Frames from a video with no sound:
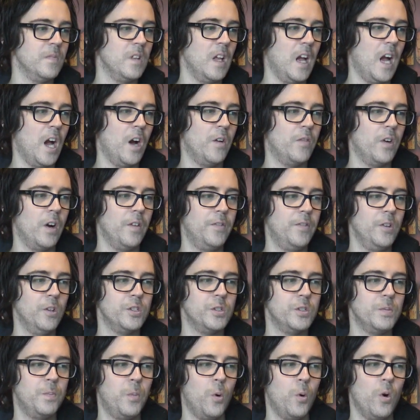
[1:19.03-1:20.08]
However, I feel
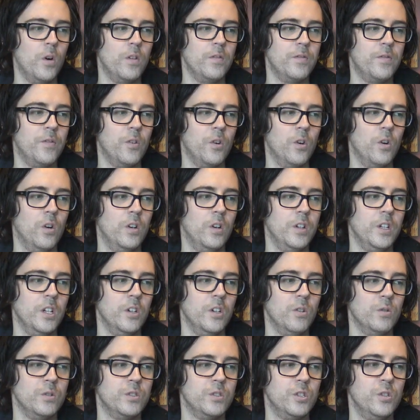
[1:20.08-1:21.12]
it's important for
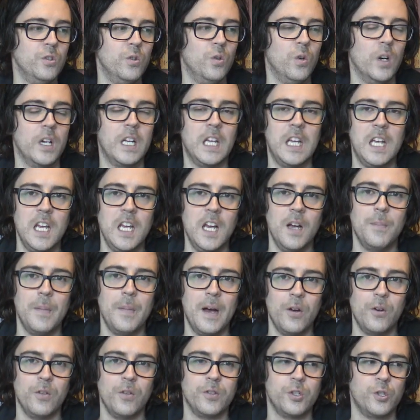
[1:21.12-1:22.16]
to know a key
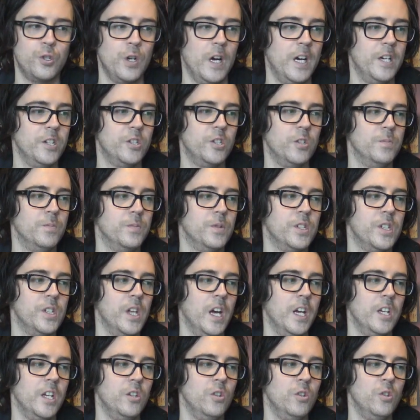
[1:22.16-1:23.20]
amount of stratagems
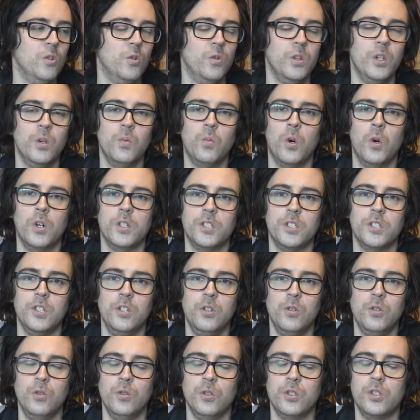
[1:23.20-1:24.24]
that you want to
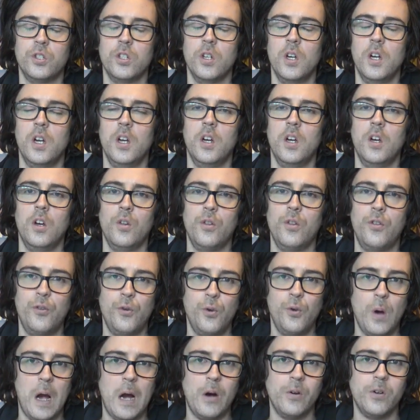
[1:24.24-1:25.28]
use
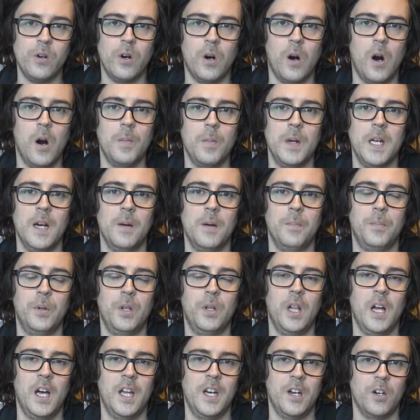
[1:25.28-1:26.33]
throughout your army and
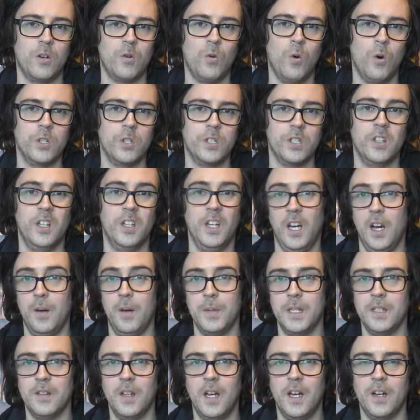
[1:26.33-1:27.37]
plan accordingly. I
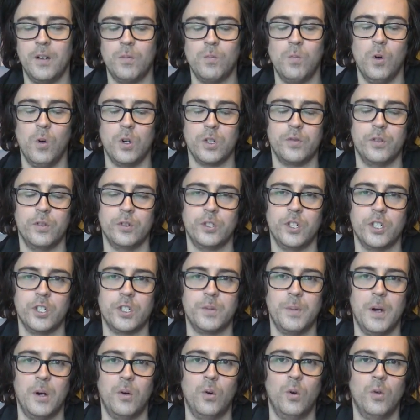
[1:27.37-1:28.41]
mean, that works for
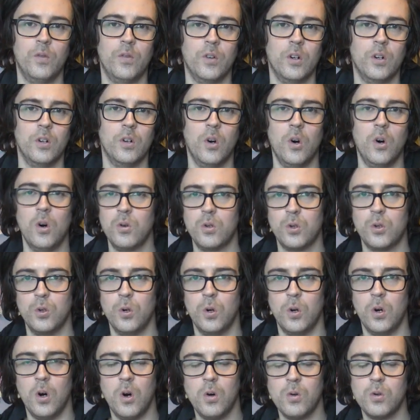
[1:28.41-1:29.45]
just about over all
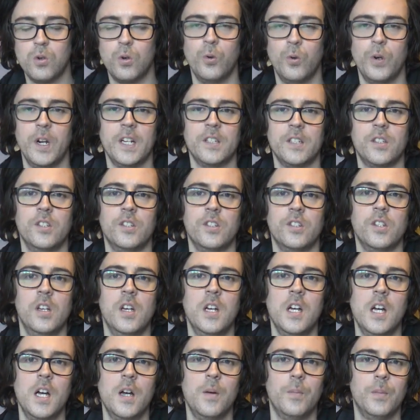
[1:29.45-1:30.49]
codexes,
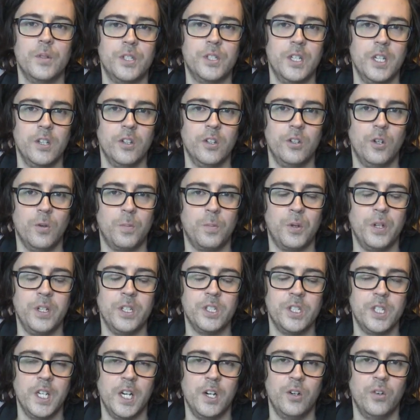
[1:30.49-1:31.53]
but certainly in your
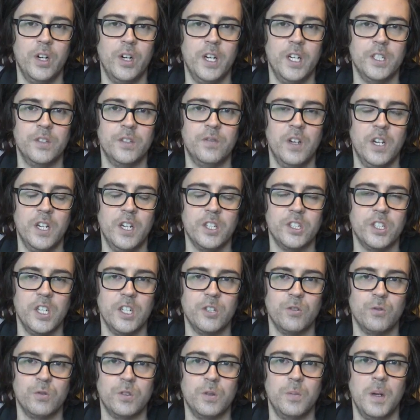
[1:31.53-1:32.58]
playstyle it is very
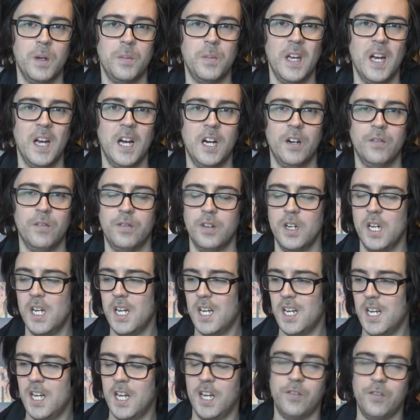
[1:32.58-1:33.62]
essential to maybe have,
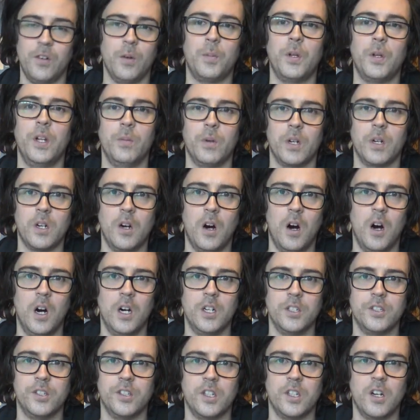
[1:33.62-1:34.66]
if you're playing with
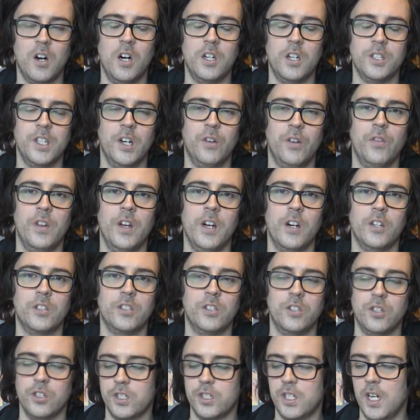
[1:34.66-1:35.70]
cards, the cards out there
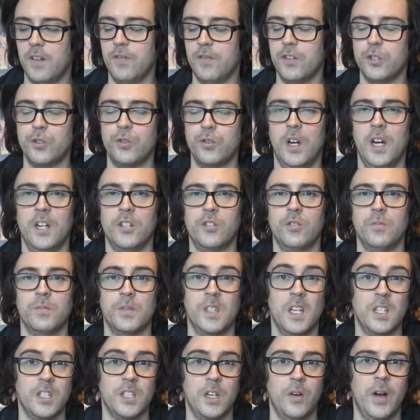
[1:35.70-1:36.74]
to just have the
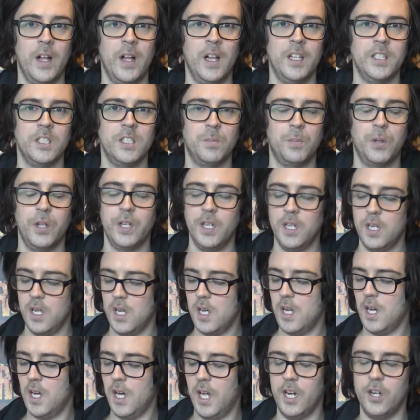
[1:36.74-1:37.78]
stratagems. That's how I like to play,
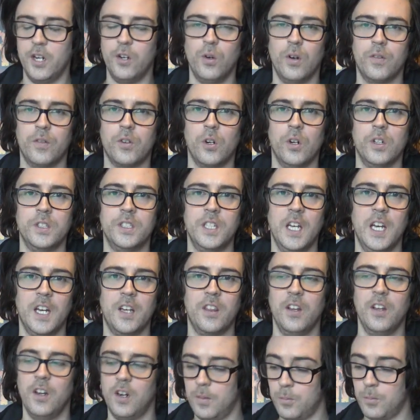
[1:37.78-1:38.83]
and I know I've got a
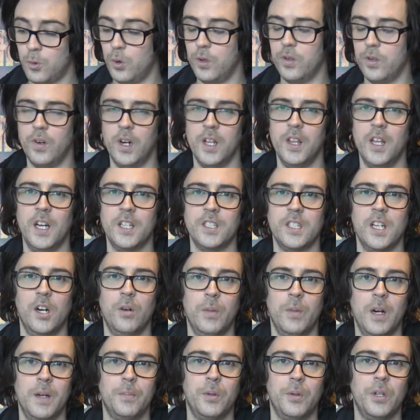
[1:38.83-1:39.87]
deck there, I'm going, right, that's
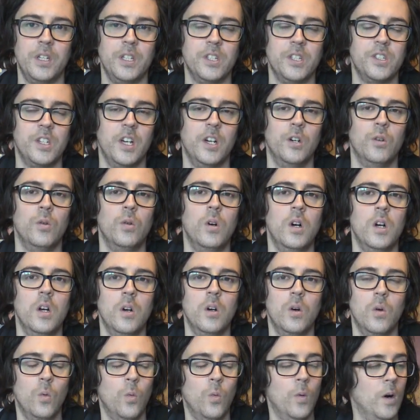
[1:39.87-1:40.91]
how my playstyle
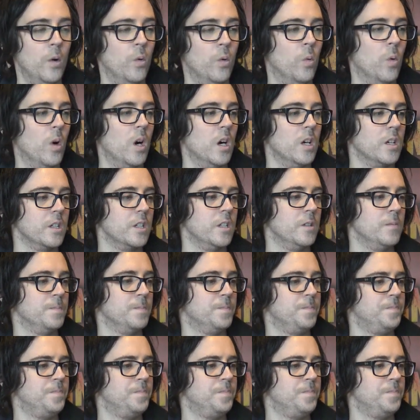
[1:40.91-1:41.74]
will work.